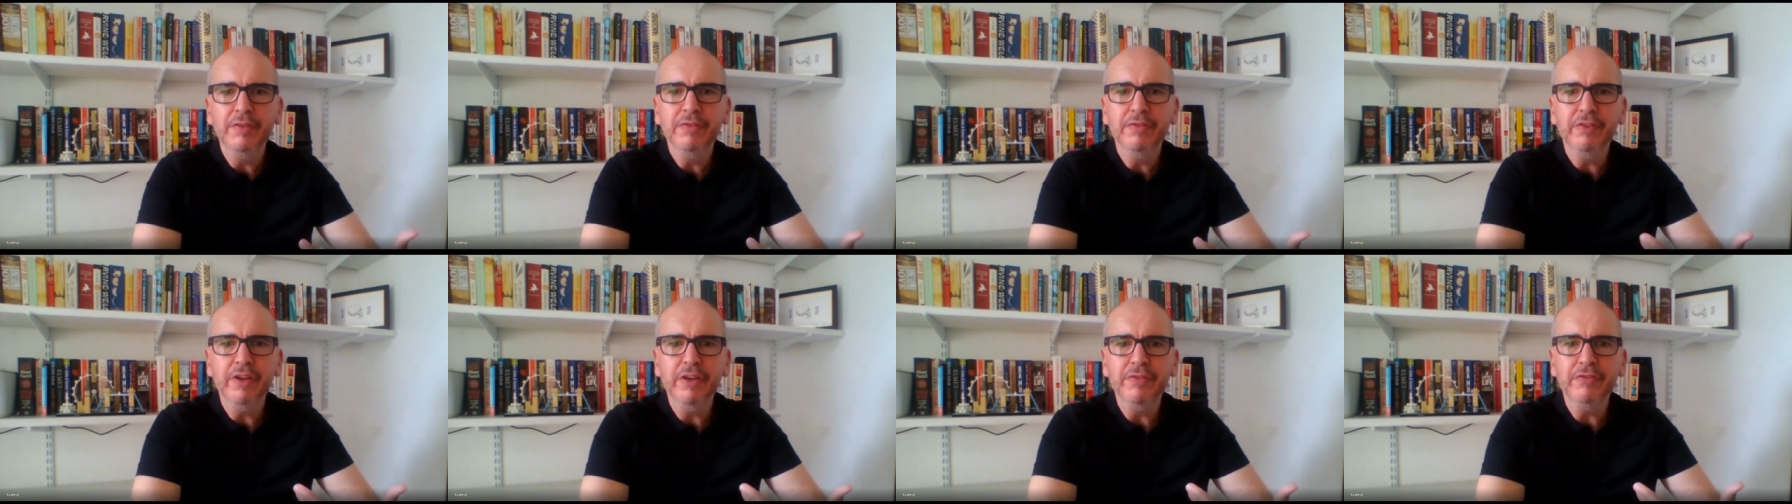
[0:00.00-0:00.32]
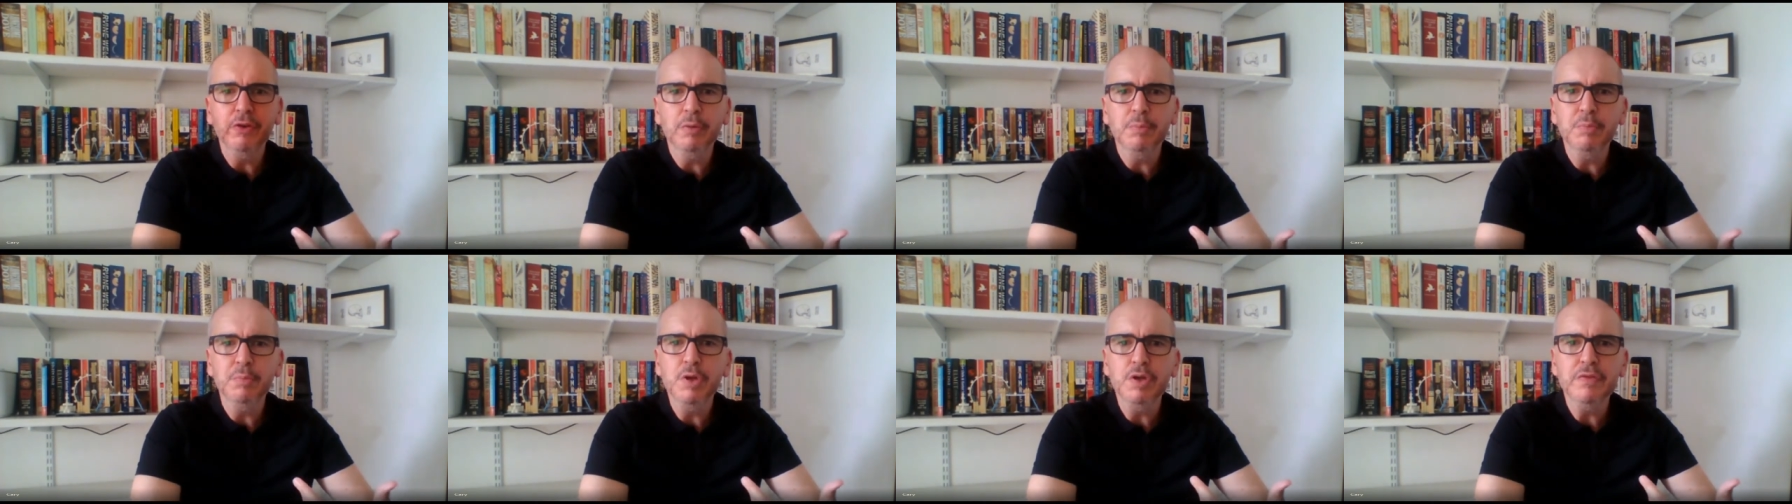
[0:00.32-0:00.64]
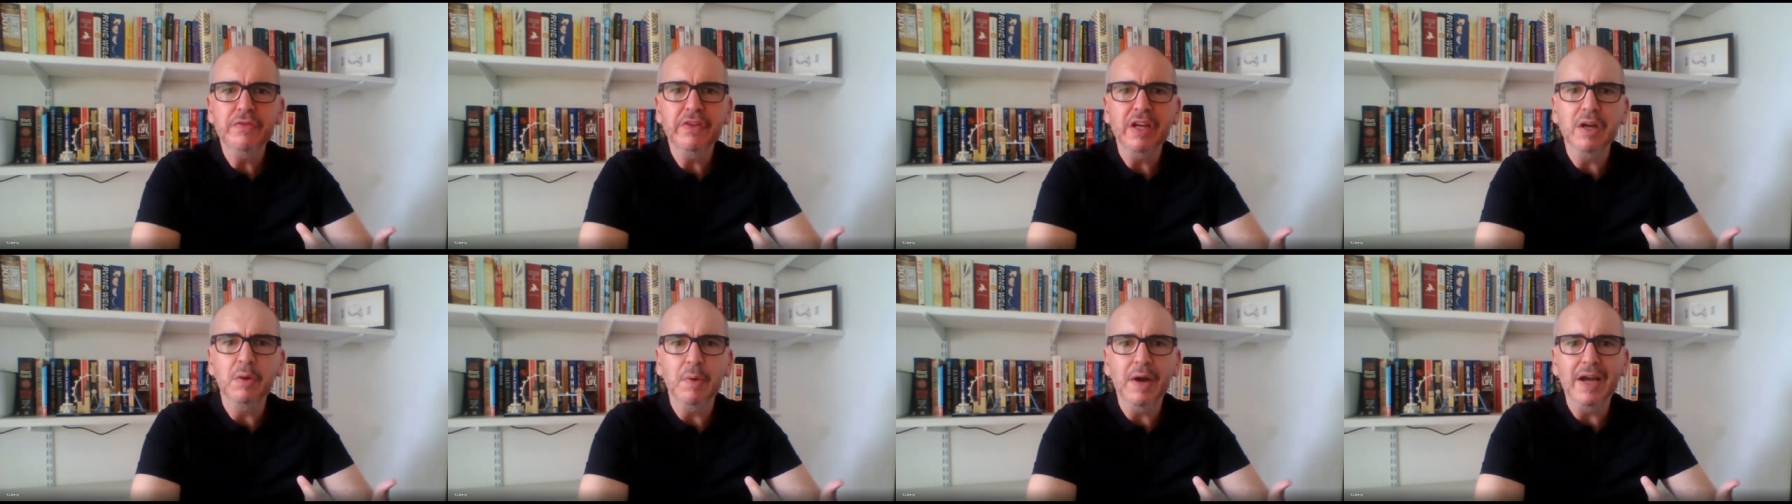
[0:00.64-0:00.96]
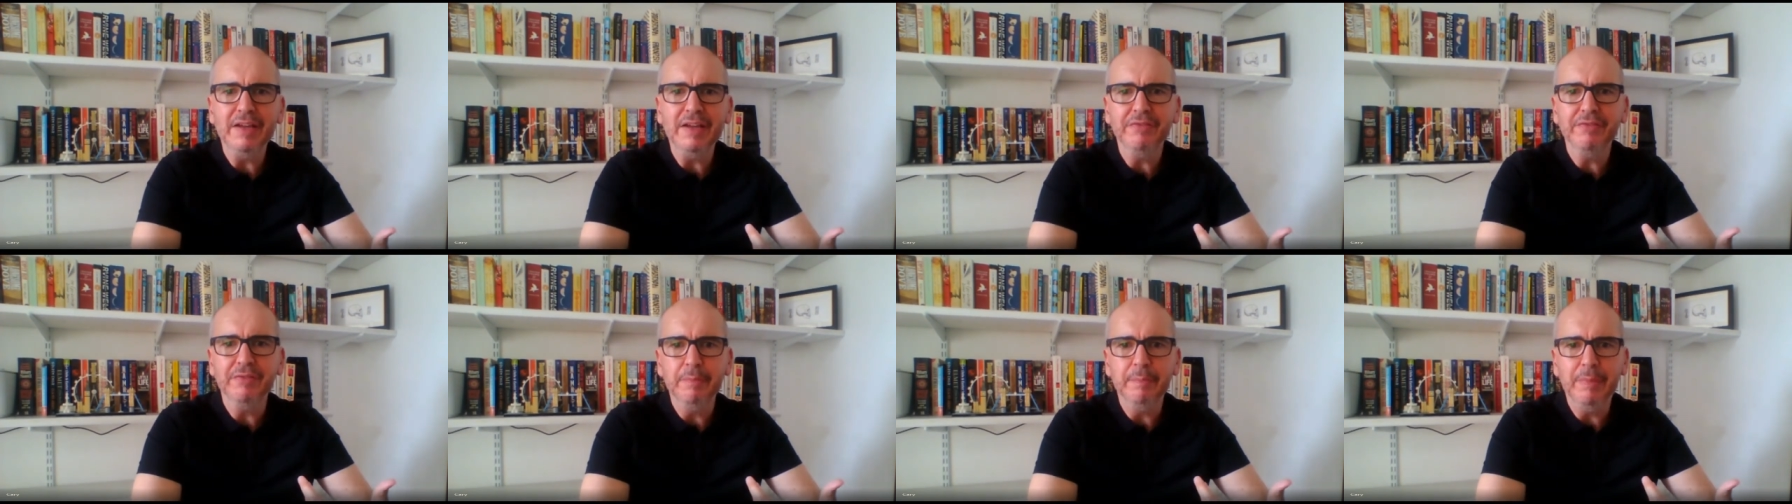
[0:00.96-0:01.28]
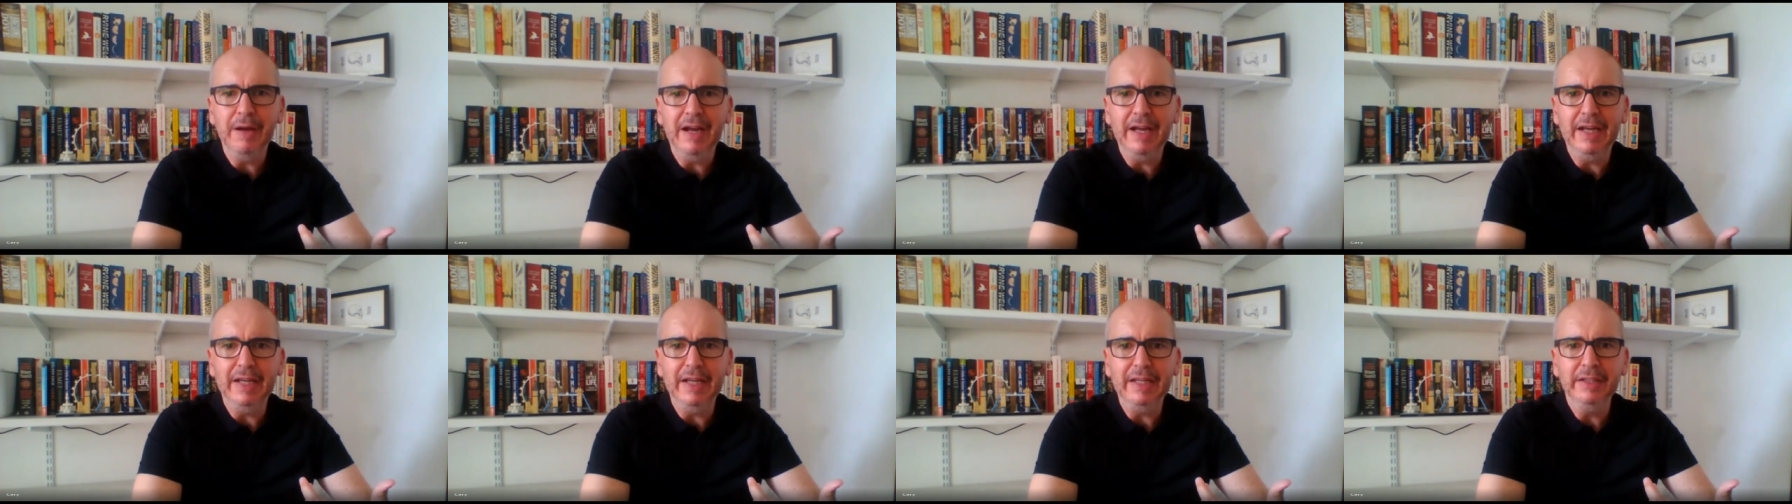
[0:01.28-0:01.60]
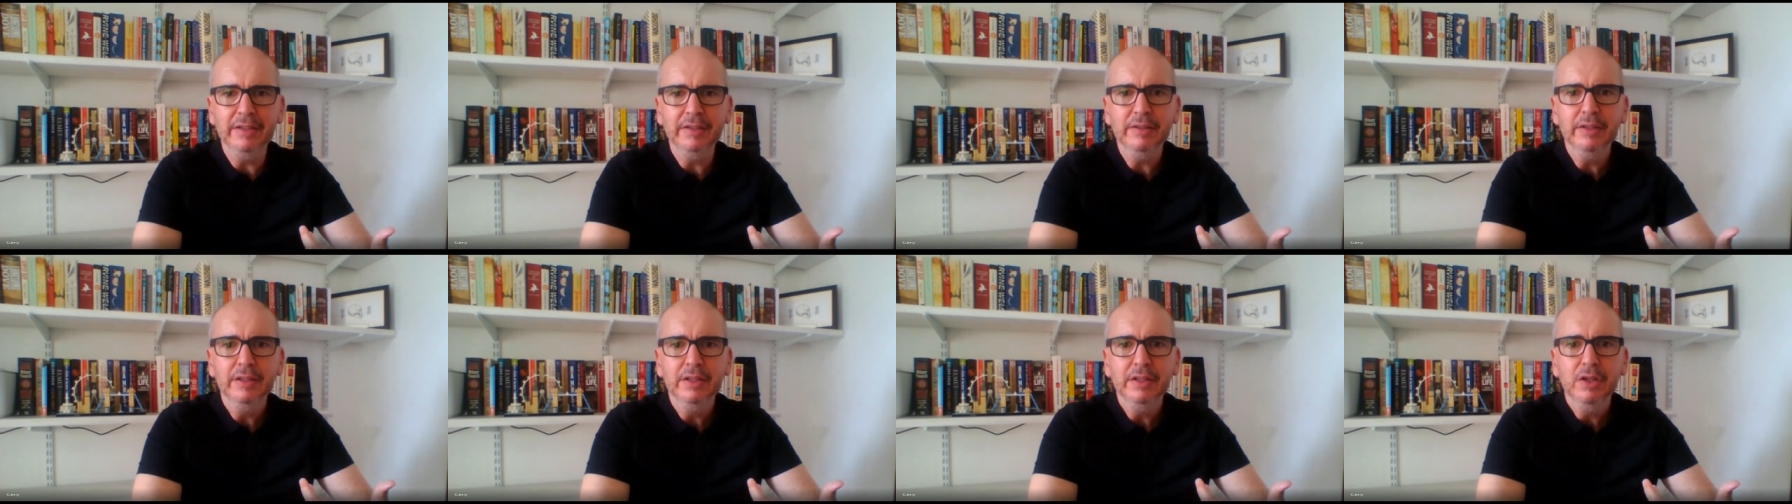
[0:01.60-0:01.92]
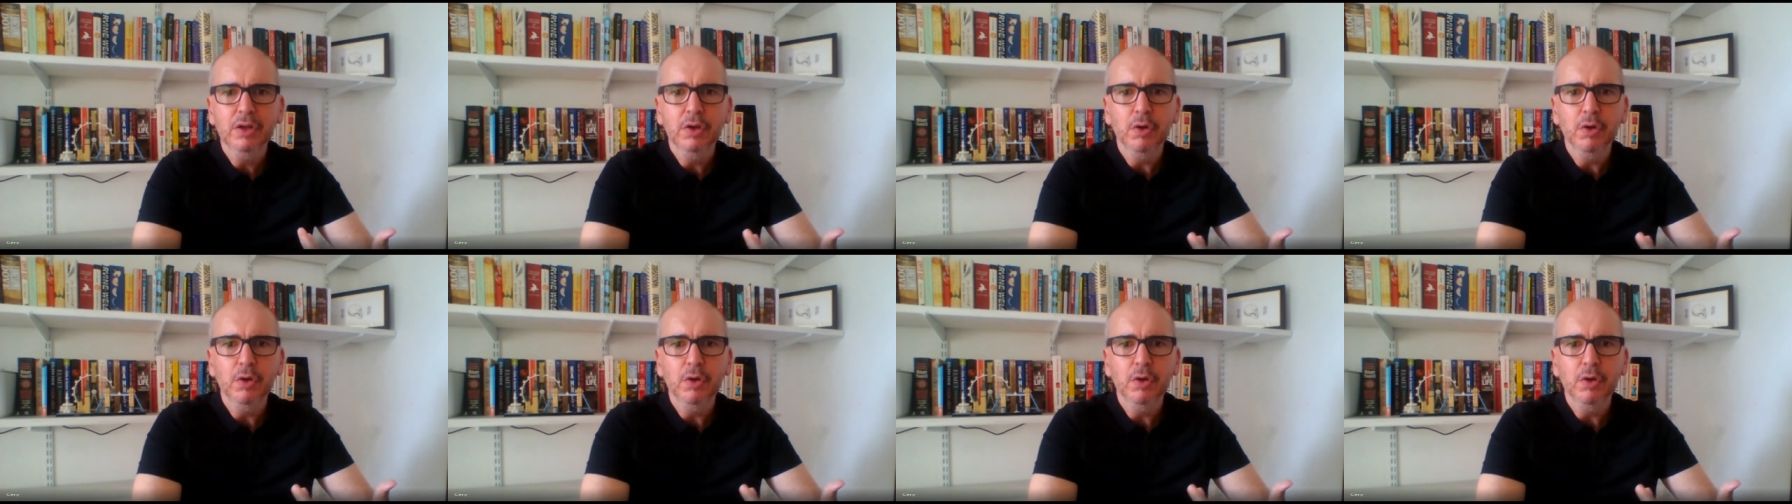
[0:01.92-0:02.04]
If, if you're moving away from pain